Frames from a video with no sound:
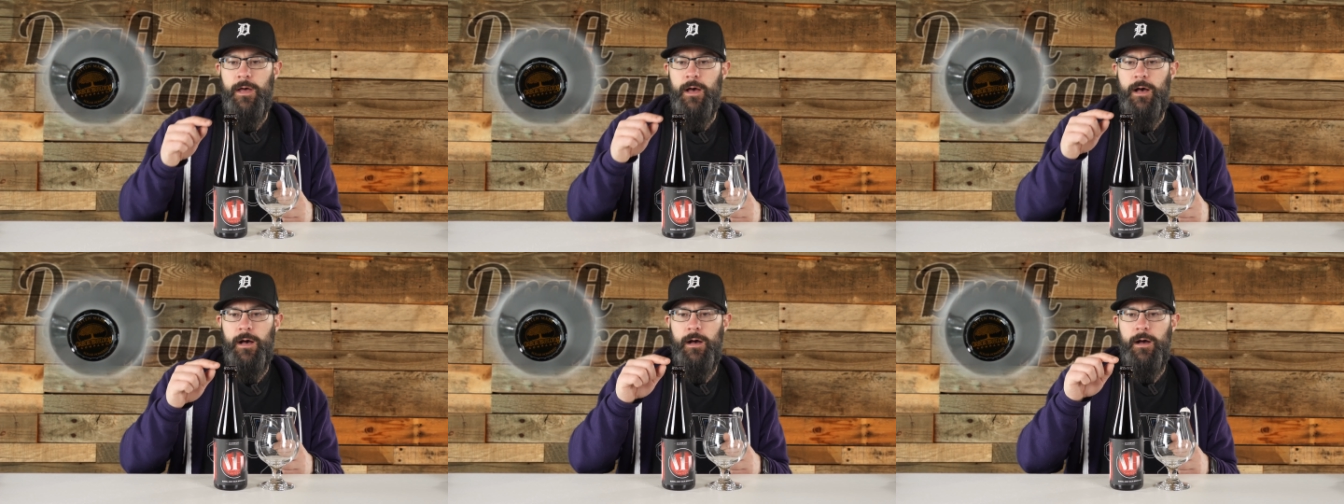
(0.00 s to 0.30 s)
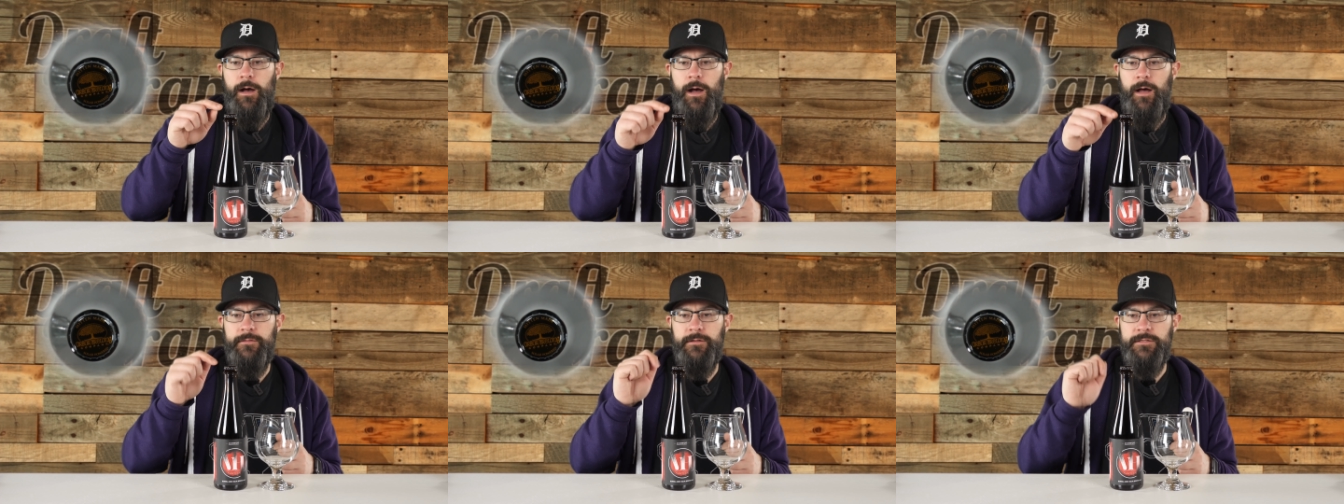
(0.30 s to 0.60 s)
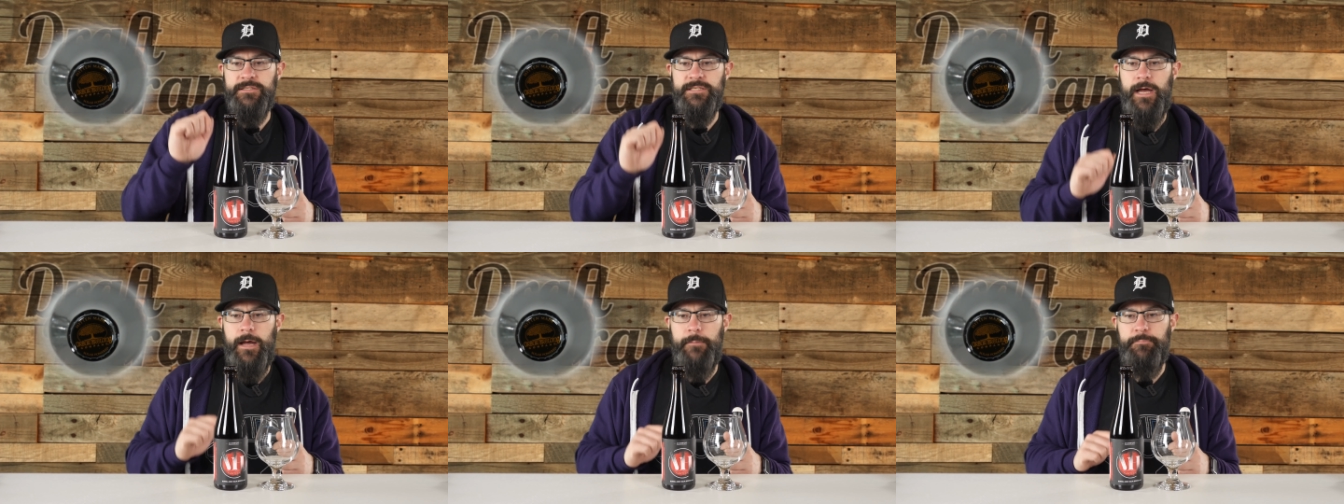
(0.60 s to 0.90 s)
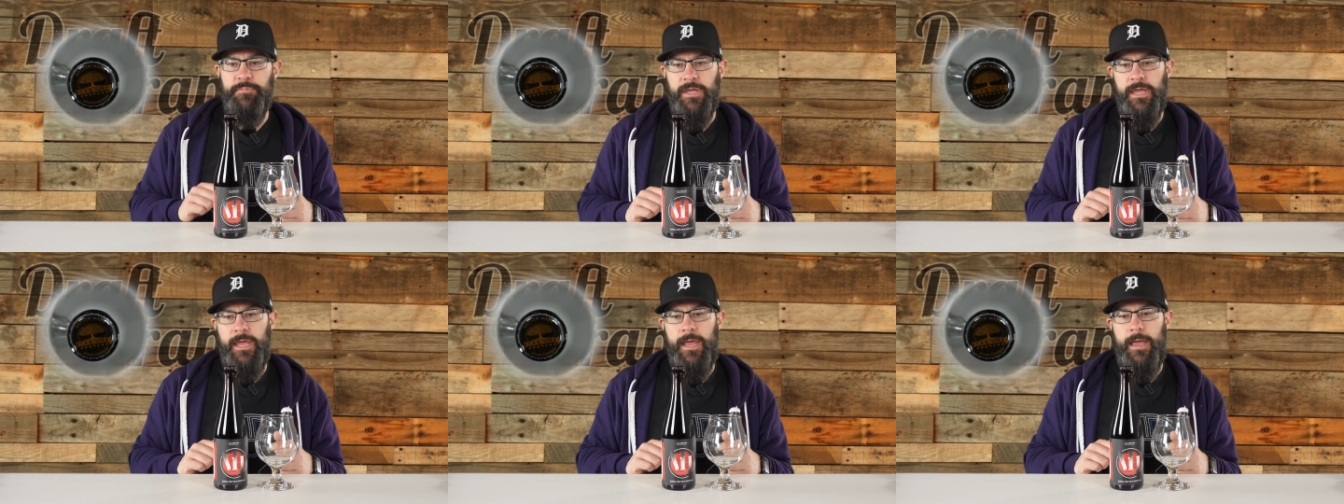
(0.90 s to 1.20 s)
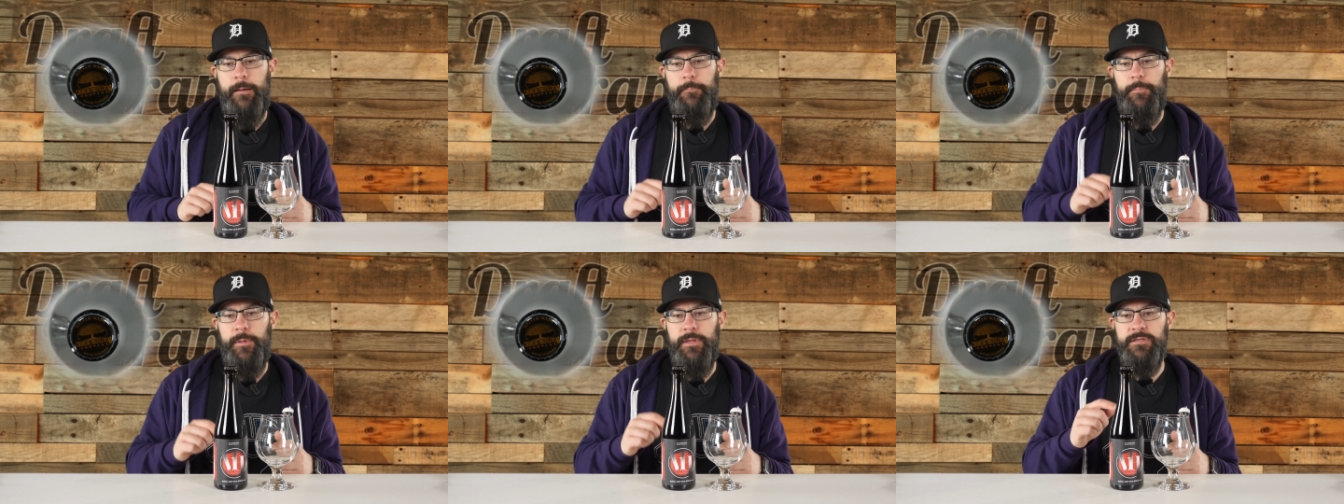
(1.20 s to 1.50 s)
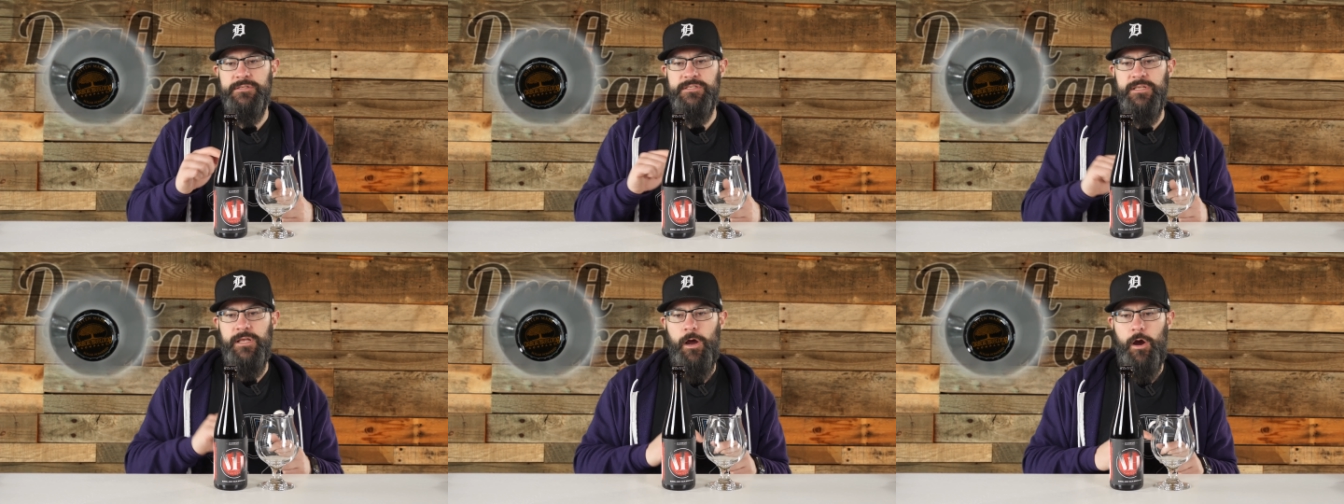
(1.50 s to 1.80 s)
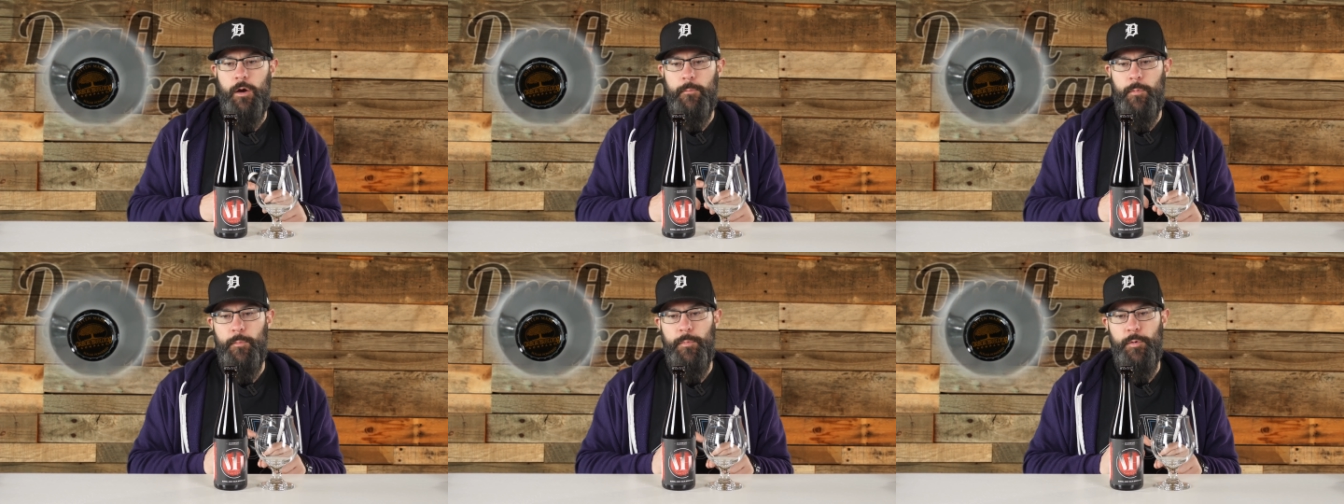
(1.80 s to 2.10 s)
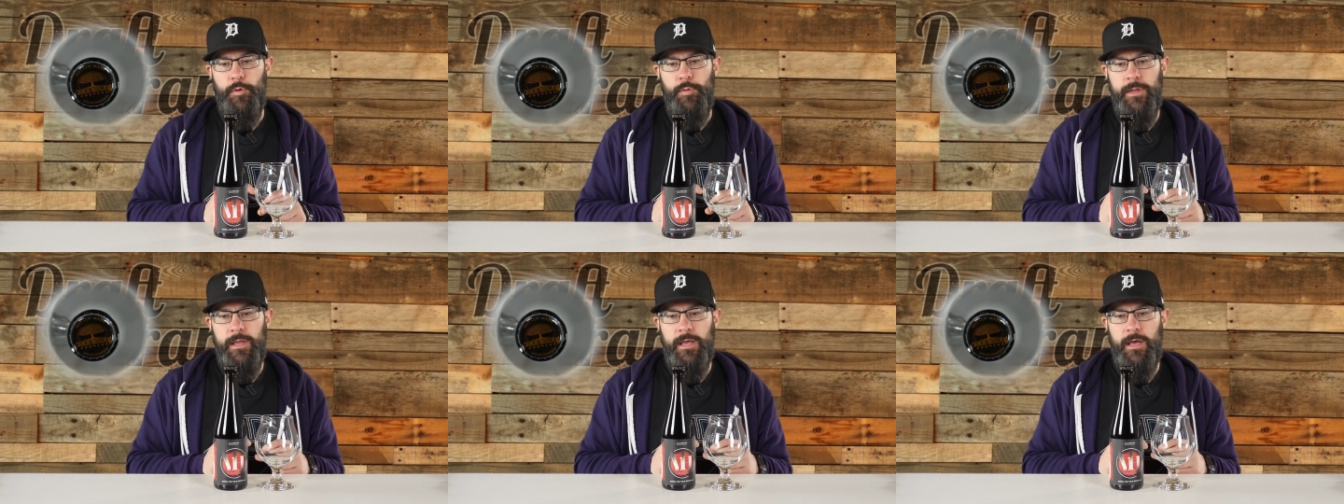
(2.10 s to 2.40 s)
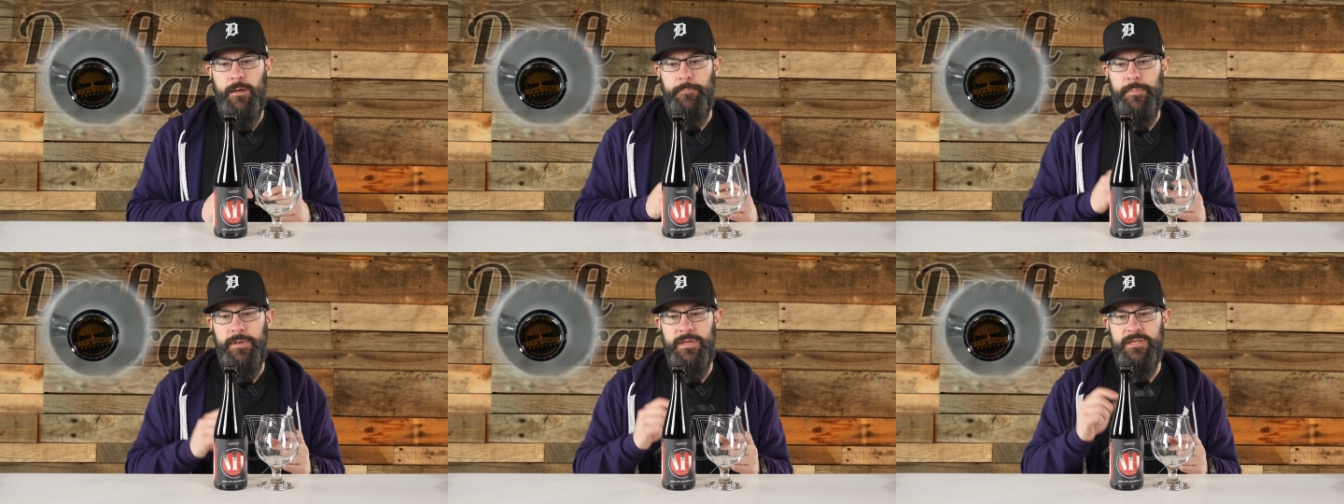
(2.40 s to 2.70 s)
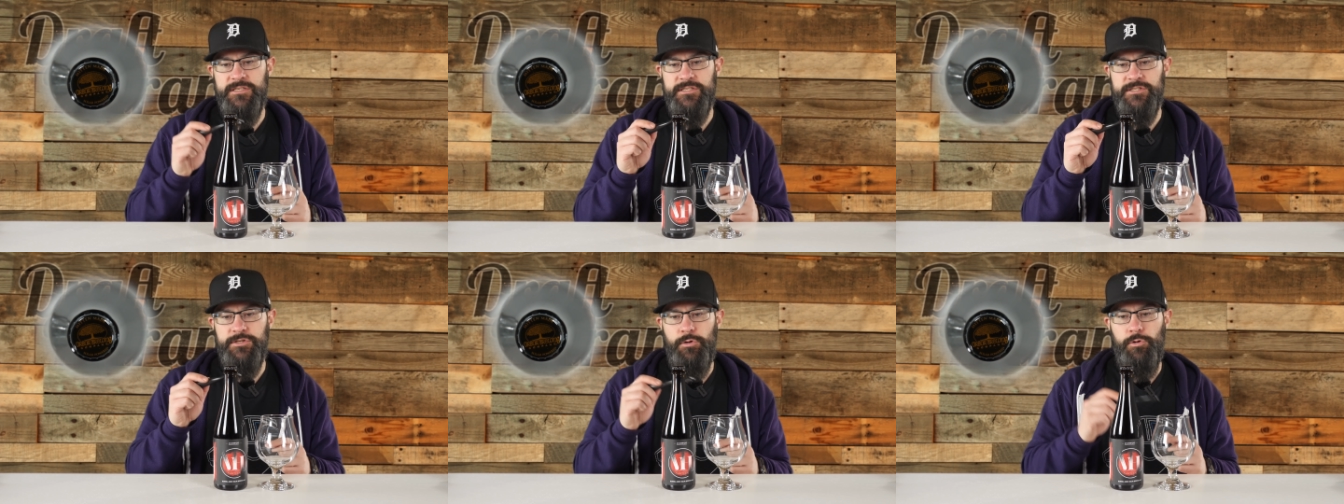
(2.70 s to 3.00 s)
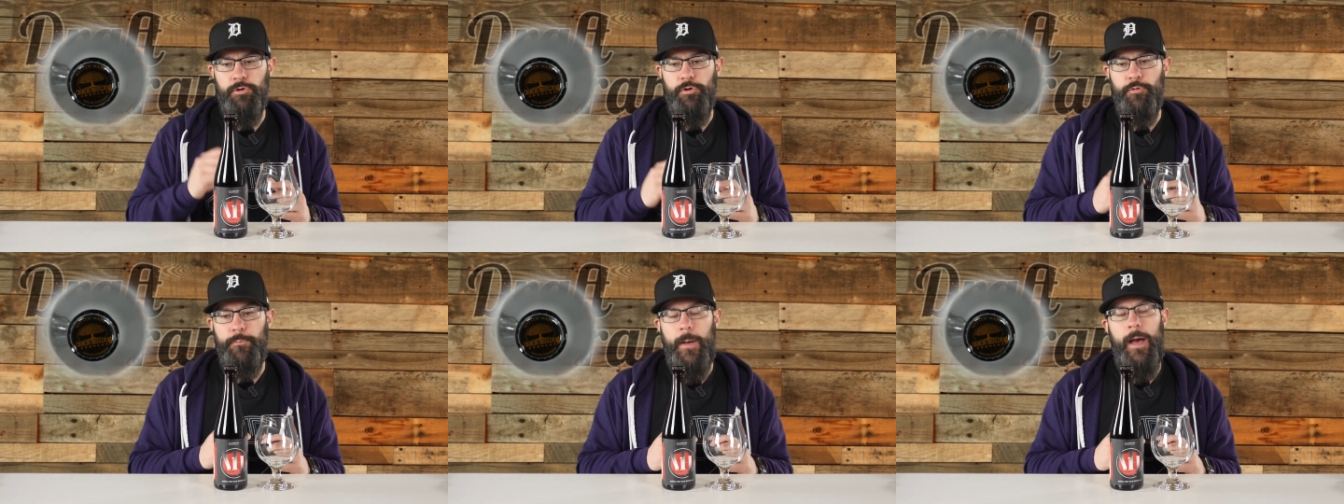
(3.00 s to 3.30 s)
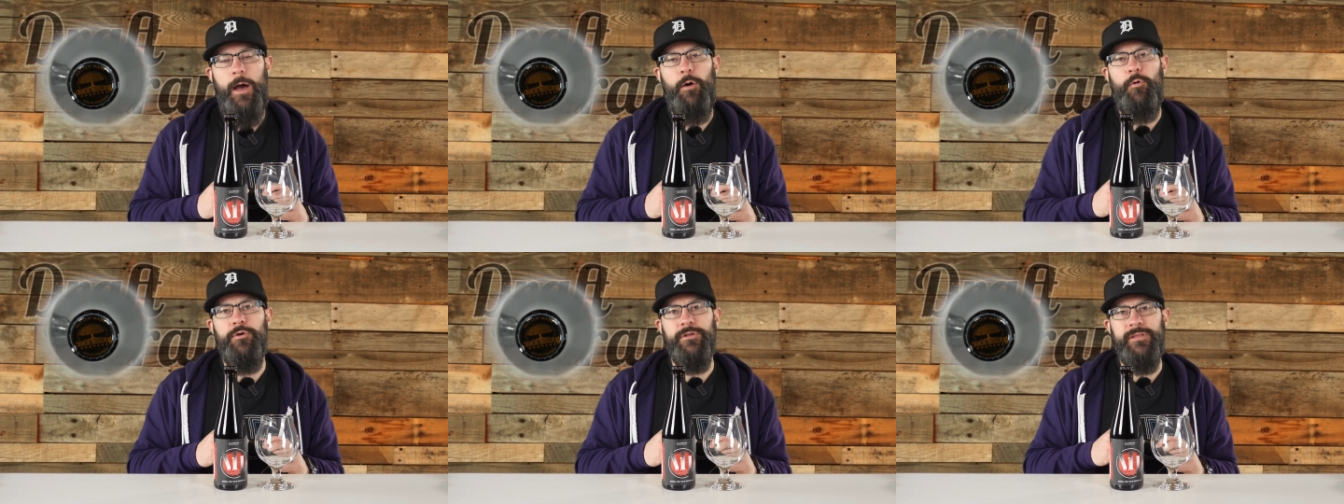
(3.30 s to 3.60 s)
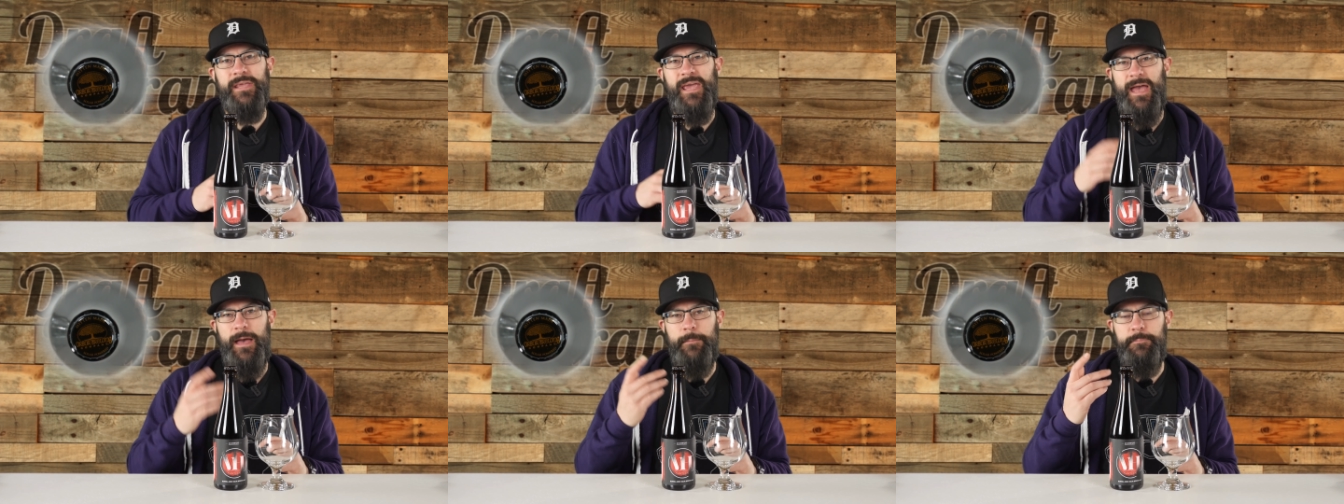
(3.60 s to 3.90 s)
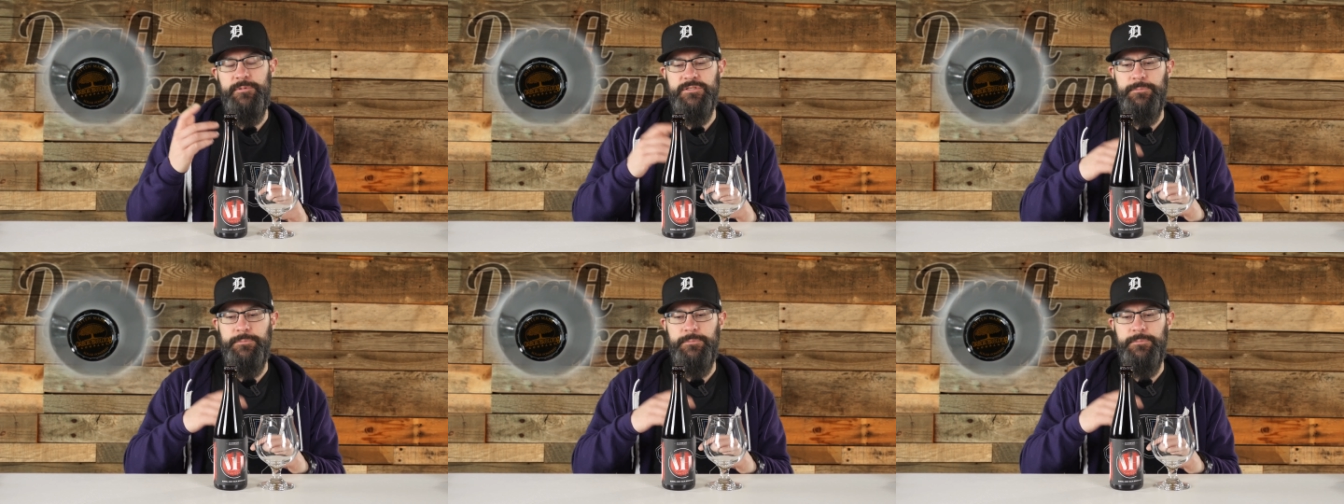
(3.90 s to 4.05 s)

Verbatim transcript: Uh, on the top, the cap is the Arbor Brewing Company solar-powered cap.